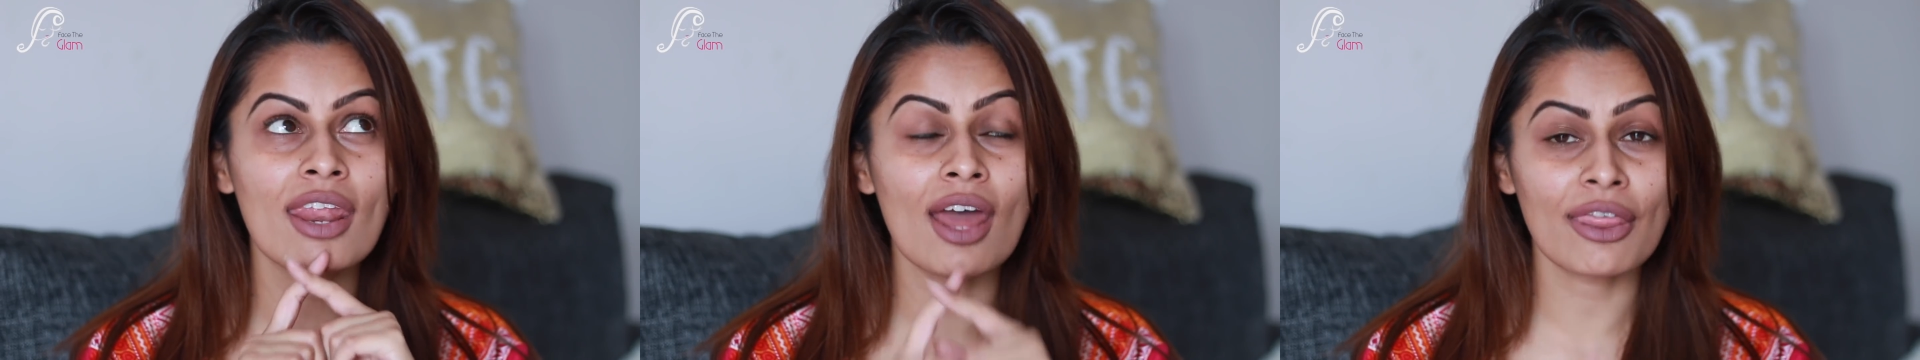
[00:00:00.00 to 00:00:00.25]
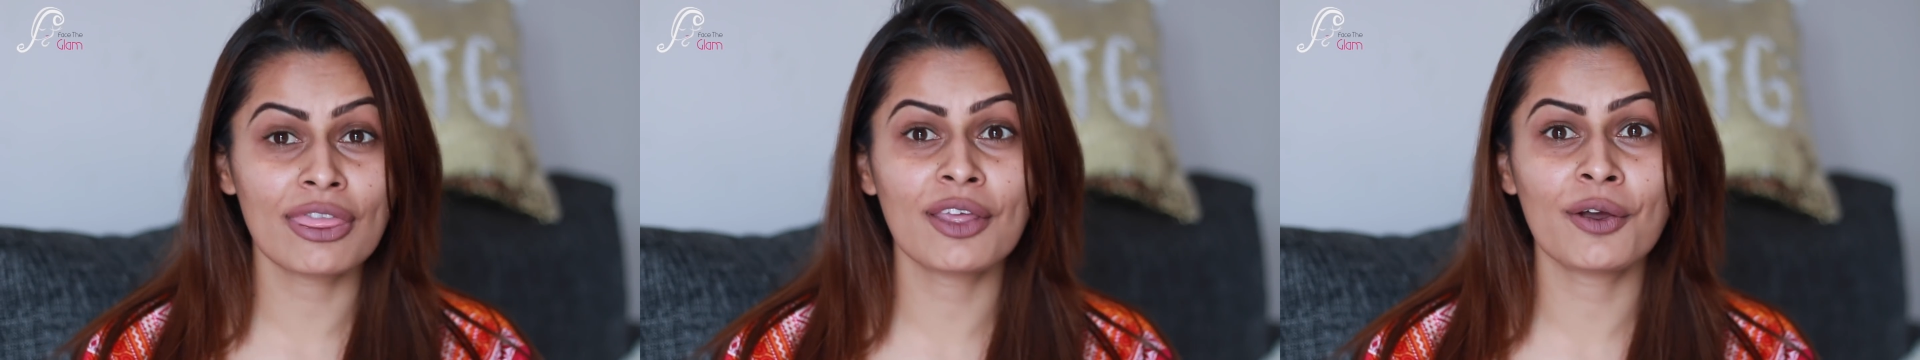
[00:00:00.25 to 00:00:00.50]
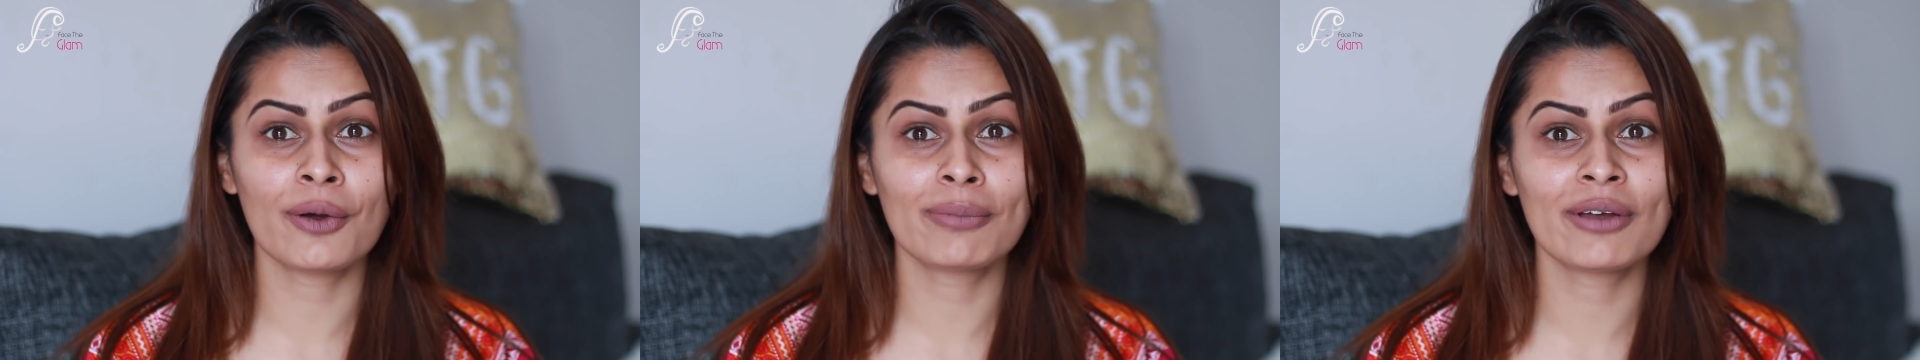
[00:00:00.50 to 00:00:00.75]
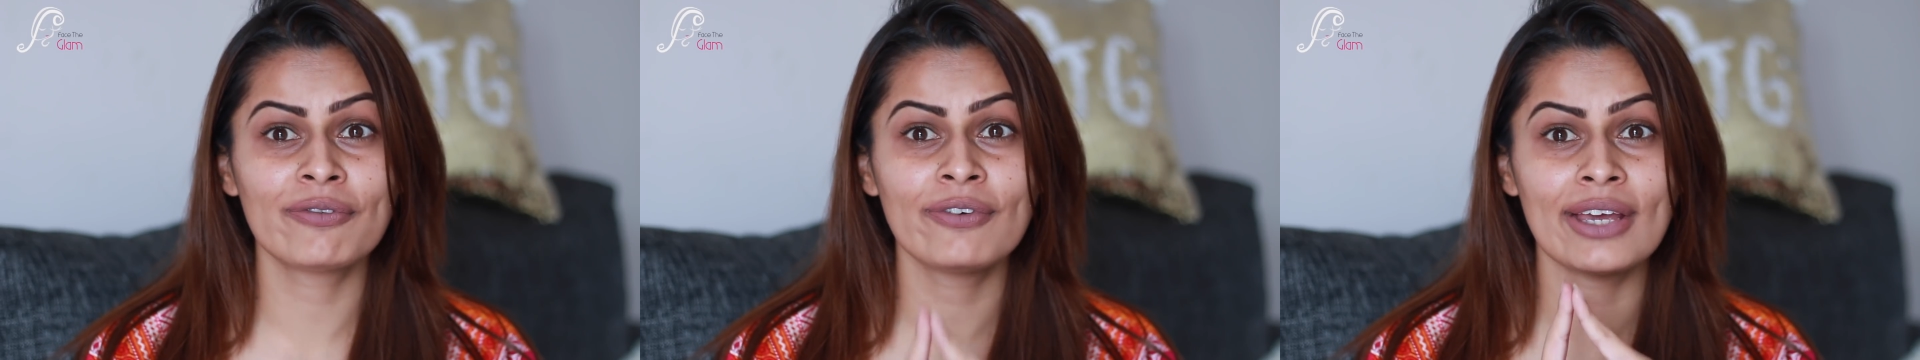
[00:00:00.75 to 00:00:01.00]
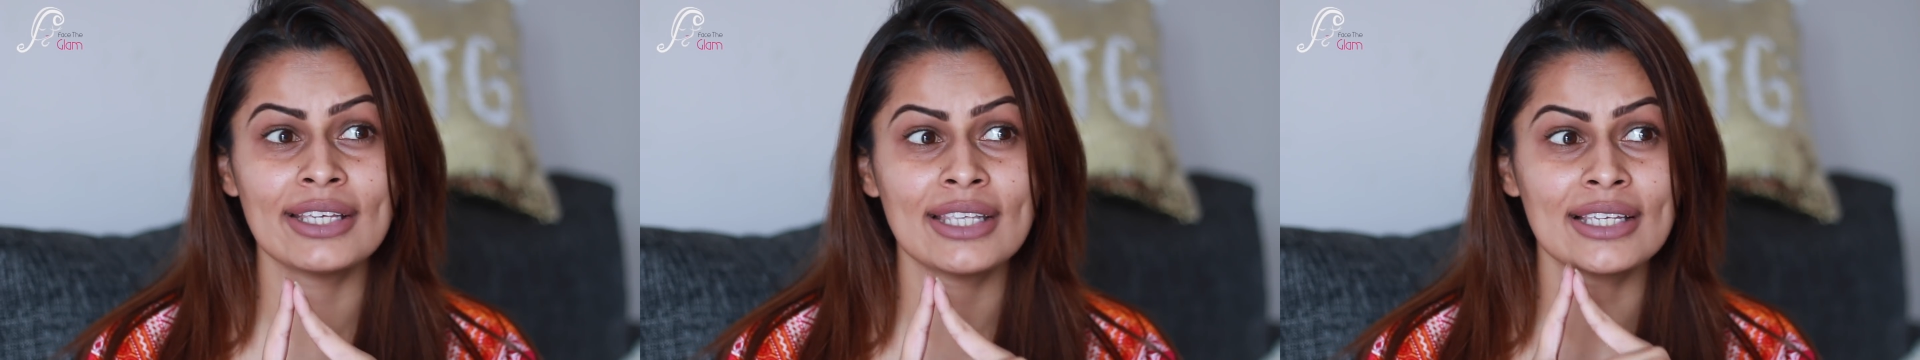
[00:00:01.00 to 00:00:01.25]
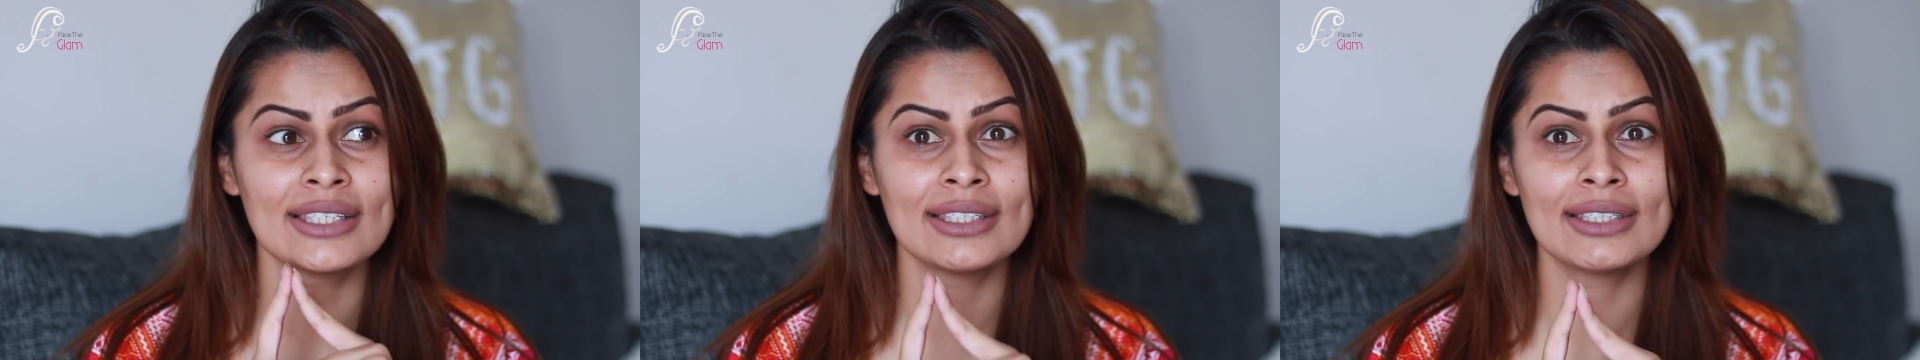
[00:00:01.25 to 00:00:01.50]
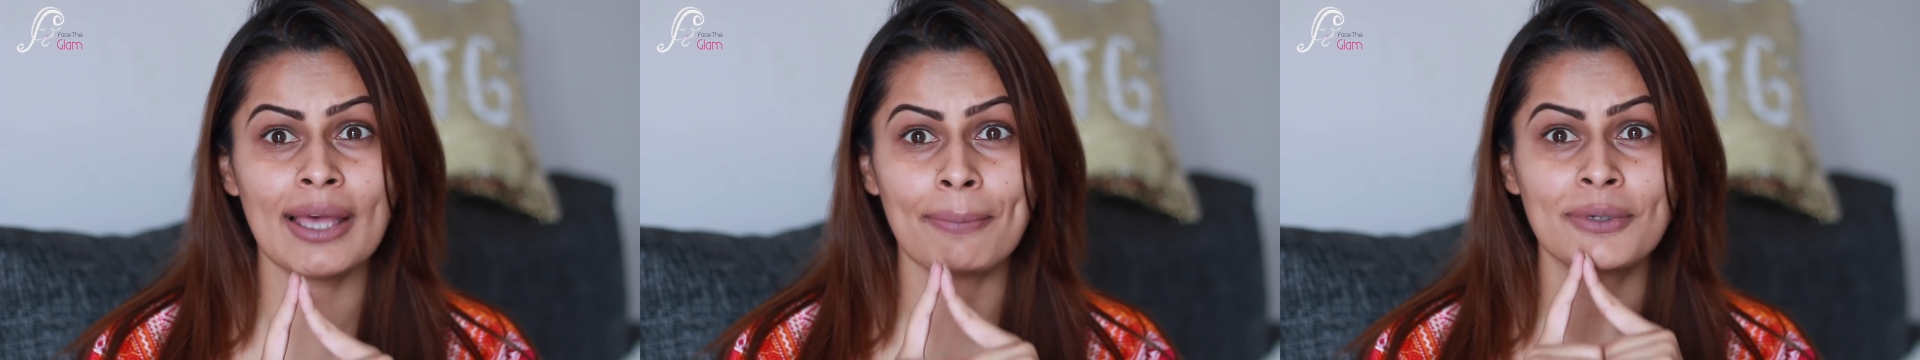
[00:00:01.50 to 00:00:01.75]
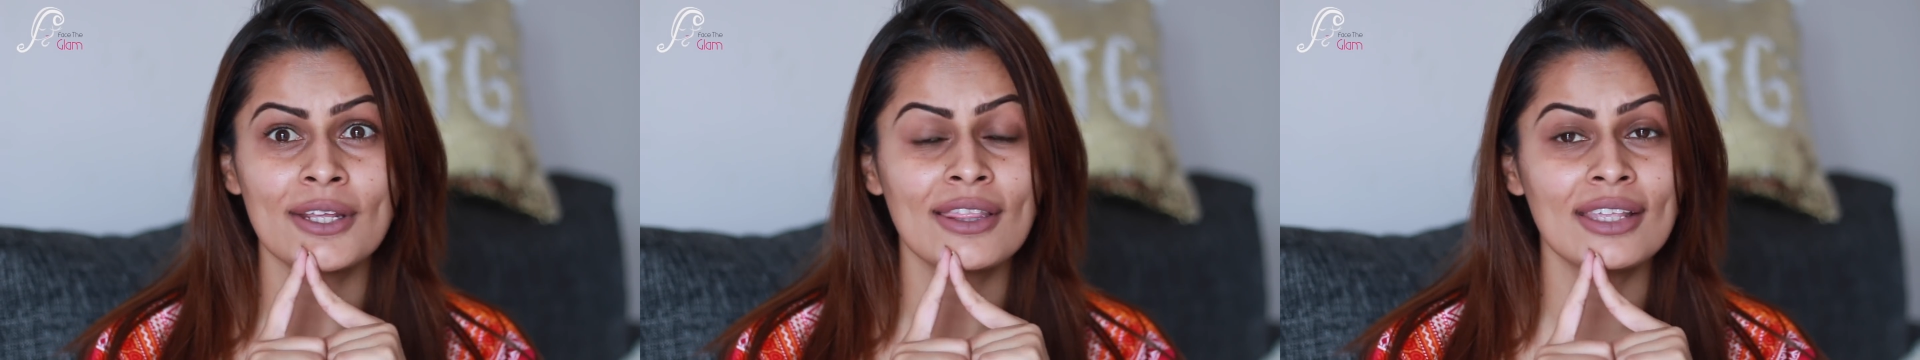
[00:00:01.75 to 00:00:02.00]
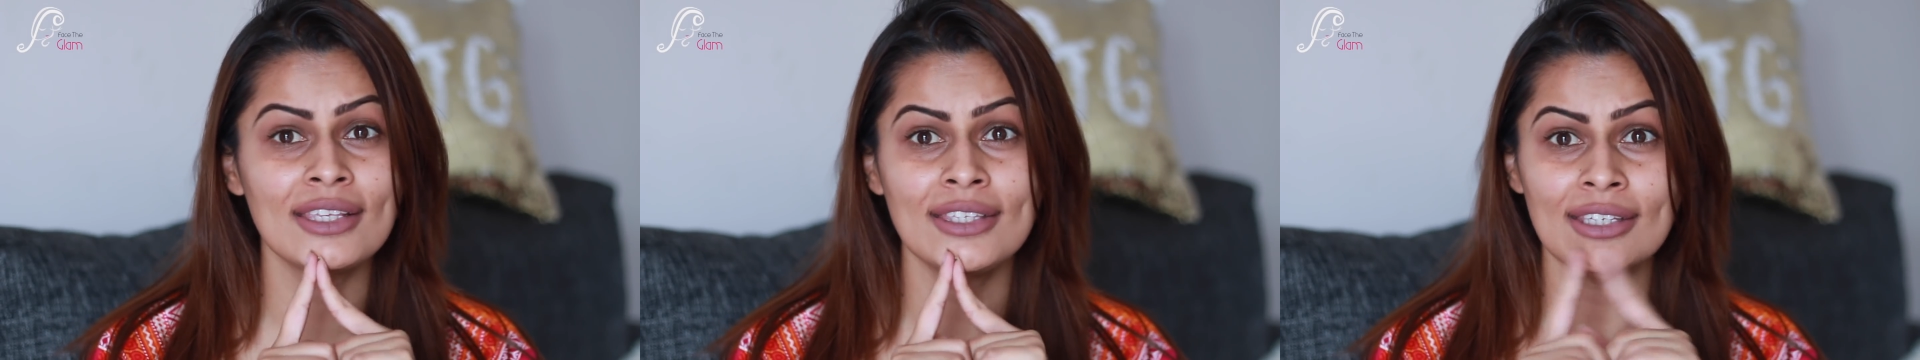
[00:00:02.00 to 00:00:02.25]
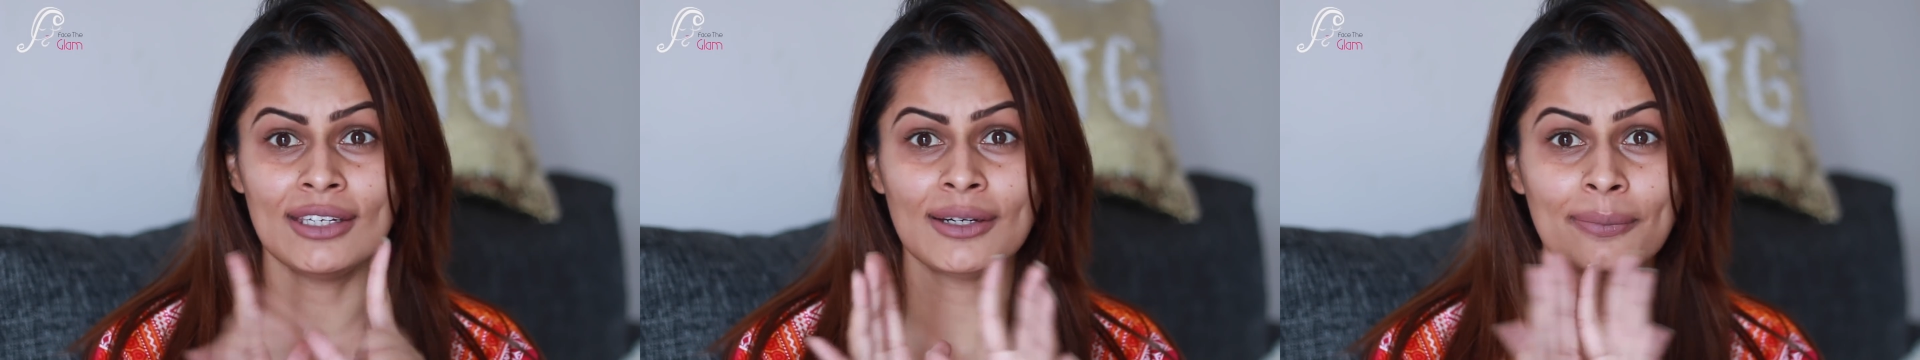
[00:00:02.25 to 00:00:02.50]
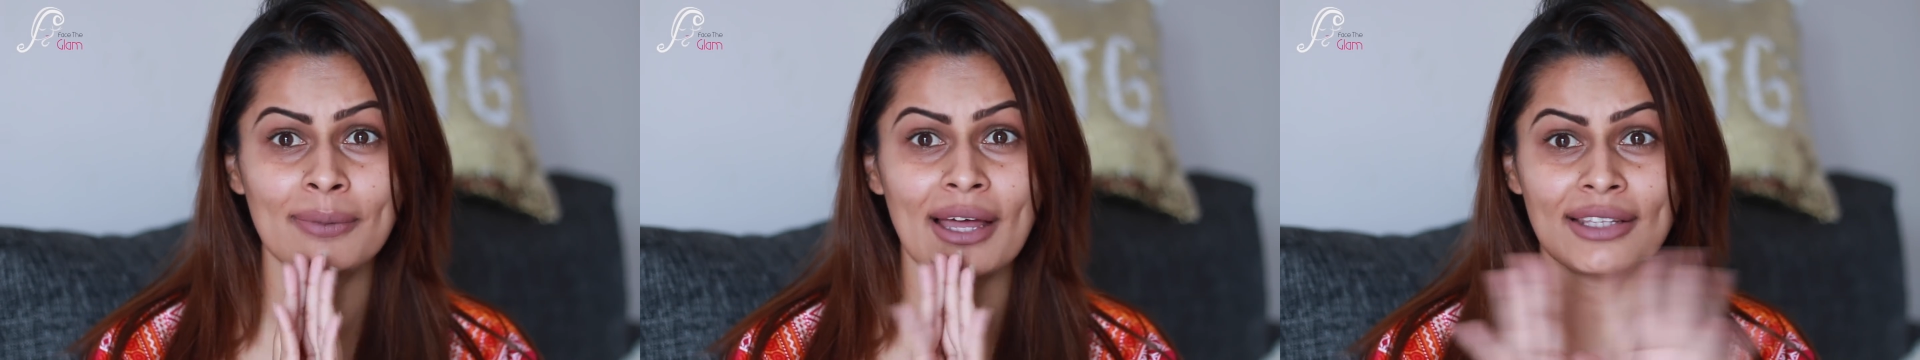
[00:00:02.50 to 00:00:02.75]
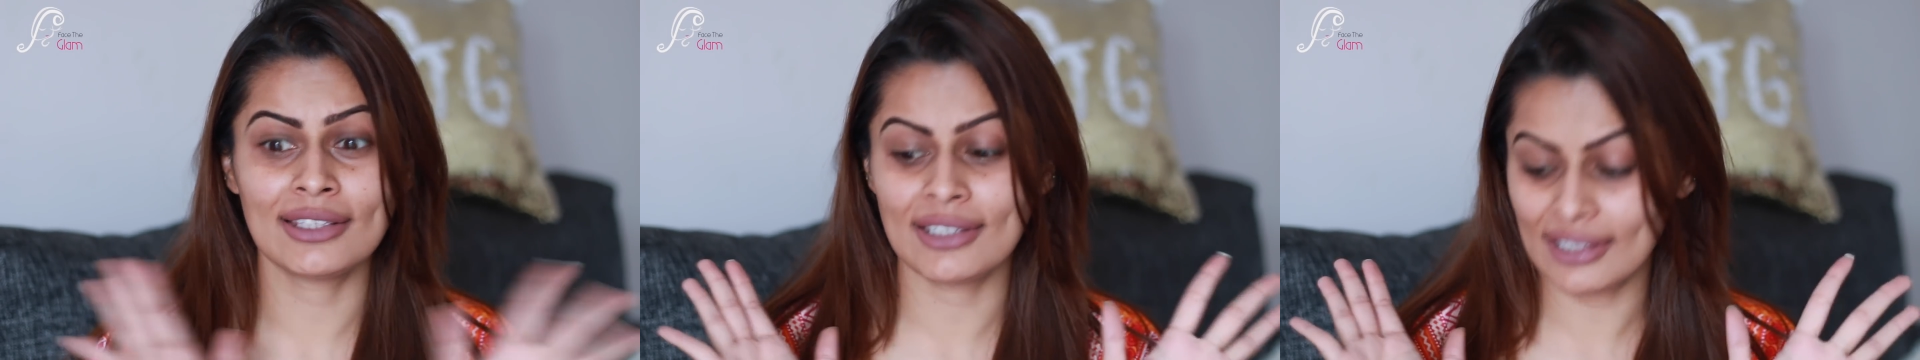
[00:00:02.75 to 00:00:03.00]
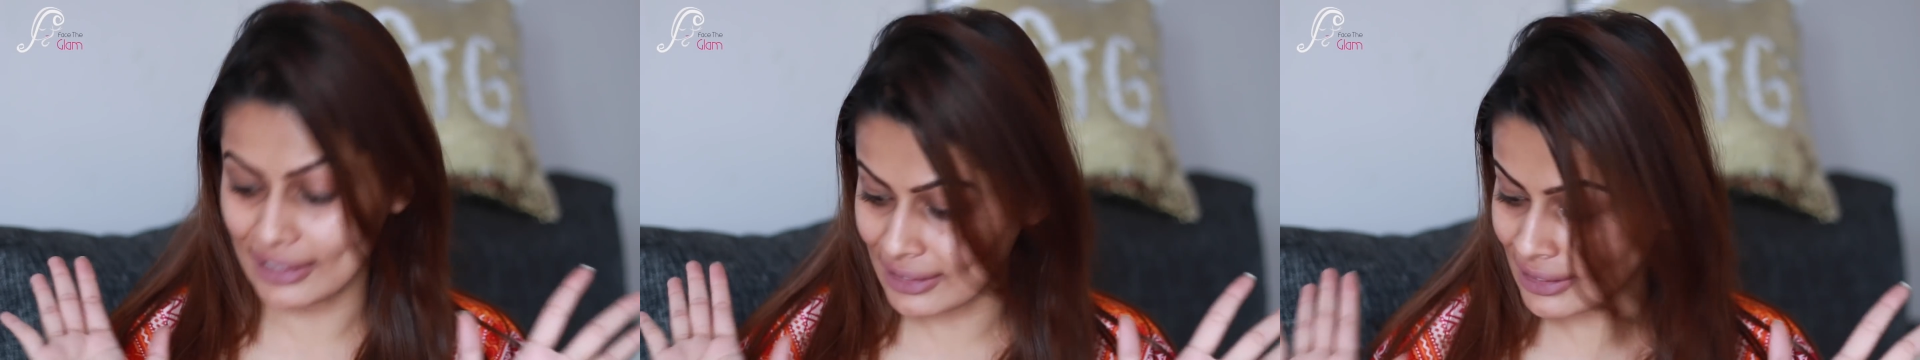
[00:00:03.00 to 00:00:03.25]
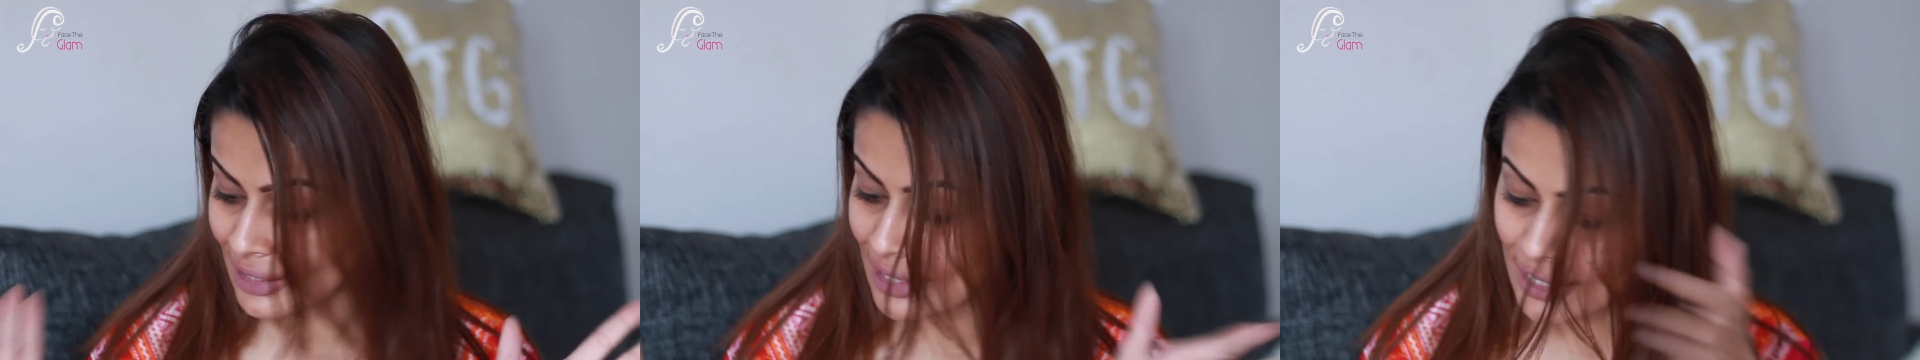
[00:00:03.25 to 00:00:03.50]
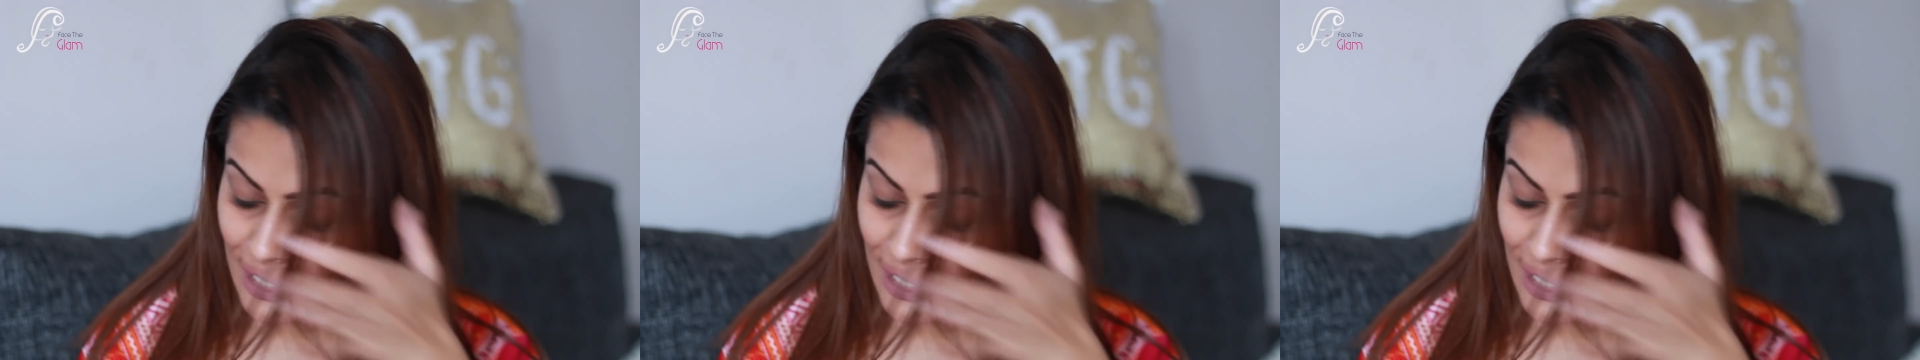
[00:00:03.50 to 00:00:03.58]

nothing on my face except the serum, that's it.